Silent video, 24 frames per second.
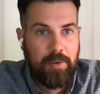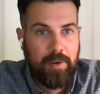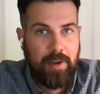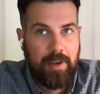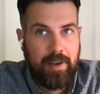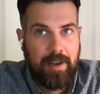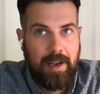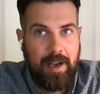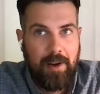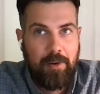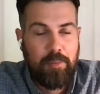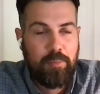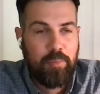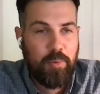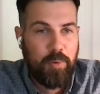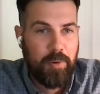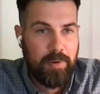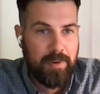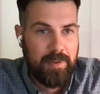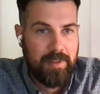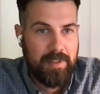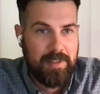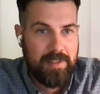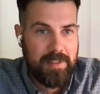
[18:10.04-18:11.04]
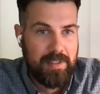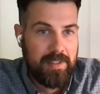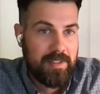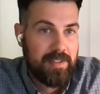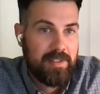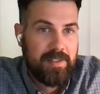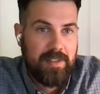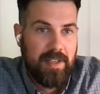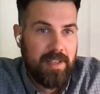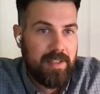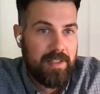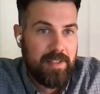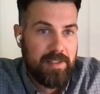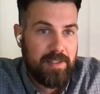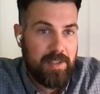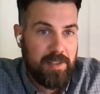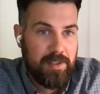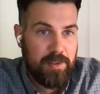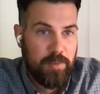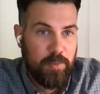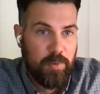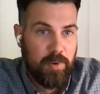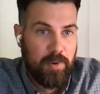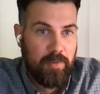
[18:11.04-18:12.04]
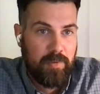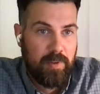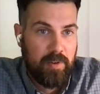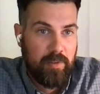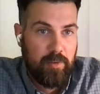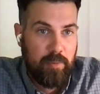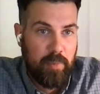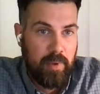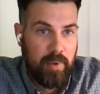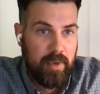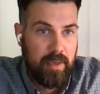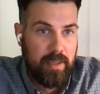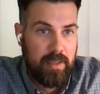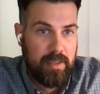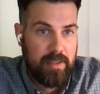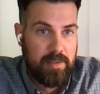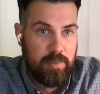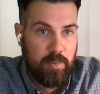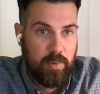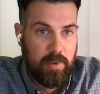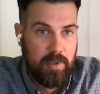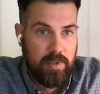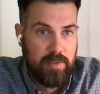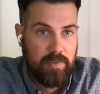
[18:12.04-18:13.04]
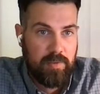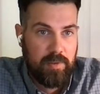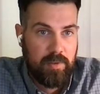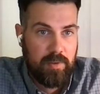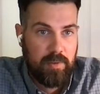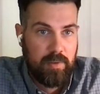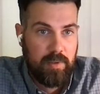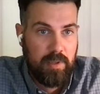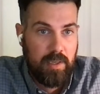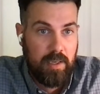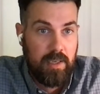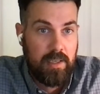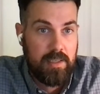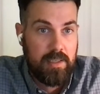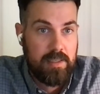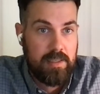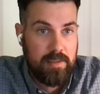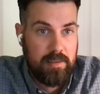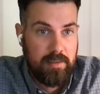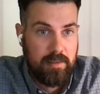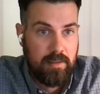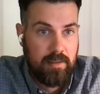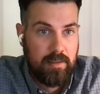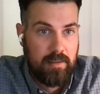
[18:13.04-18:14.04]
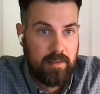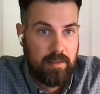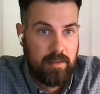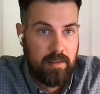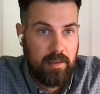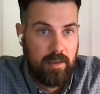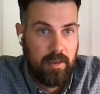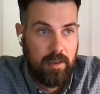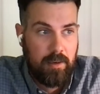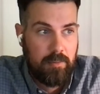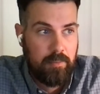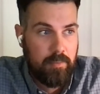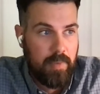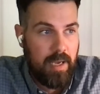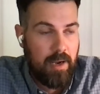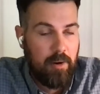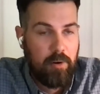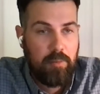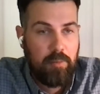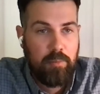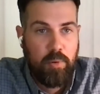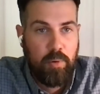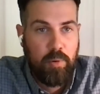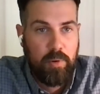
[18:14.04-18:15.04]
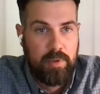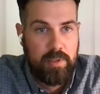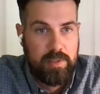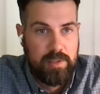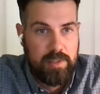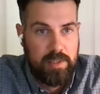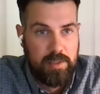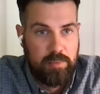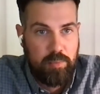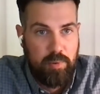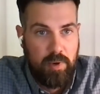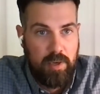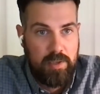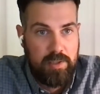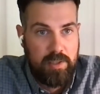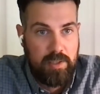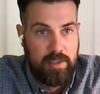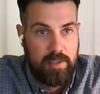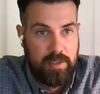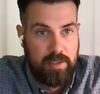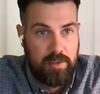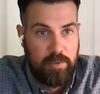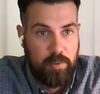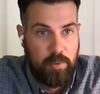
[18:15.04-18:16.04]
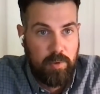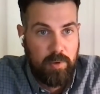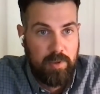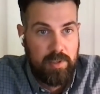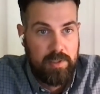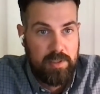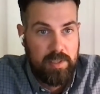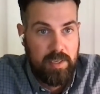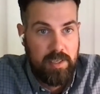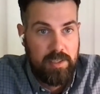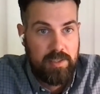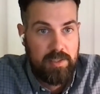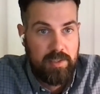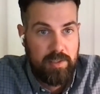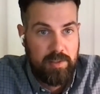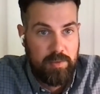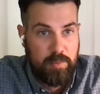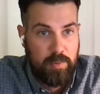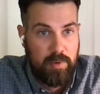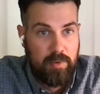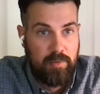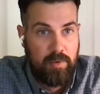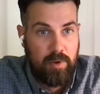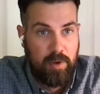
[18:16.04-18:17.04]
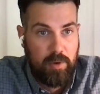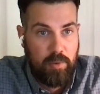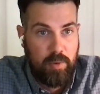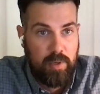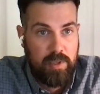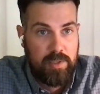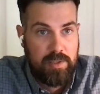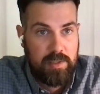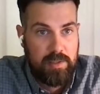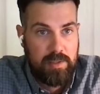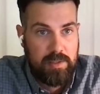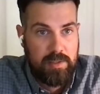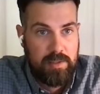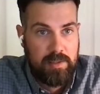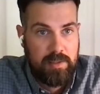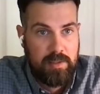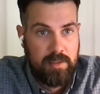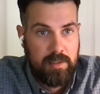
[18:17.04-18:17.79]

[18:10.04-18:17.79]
How important is, and this doesn't work for everybody, this works for us. How important is this project in the organization is one of our questions.